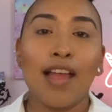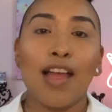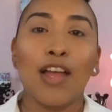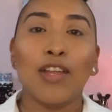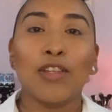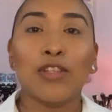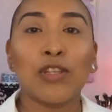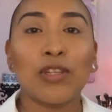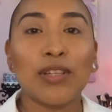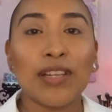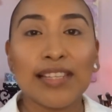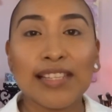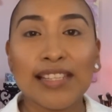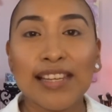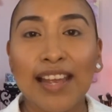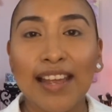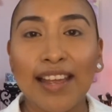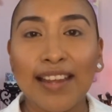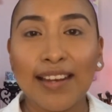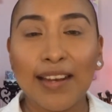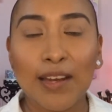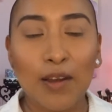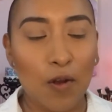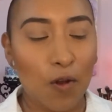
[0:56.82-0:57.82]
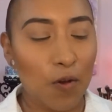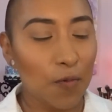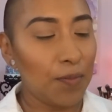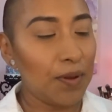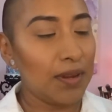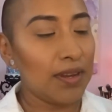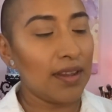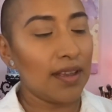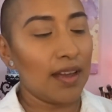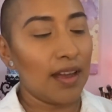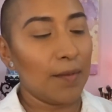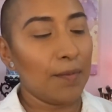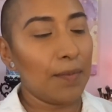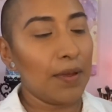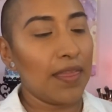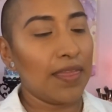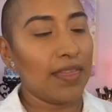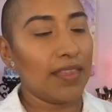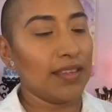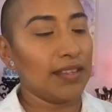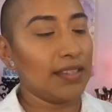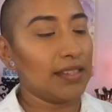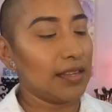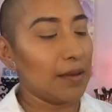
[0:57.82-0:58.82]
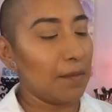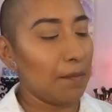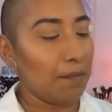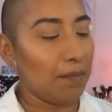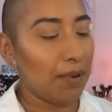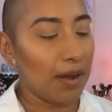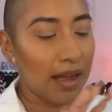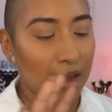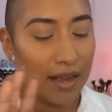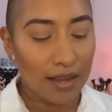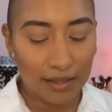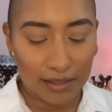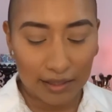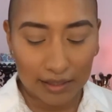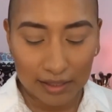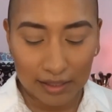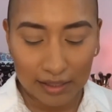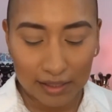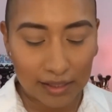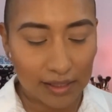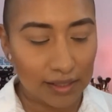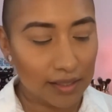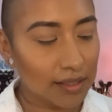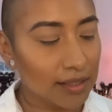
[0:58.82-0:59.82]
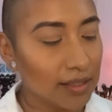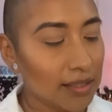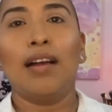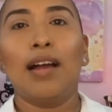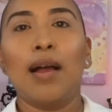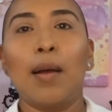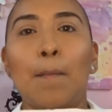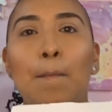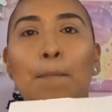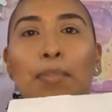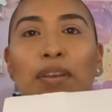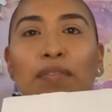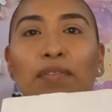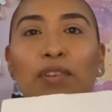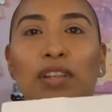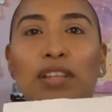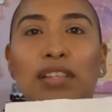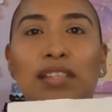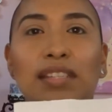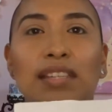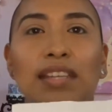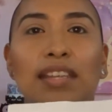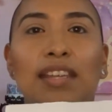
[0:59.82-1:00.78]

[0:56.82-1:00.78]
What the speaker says: So let's go ahead and open up this box. And you can see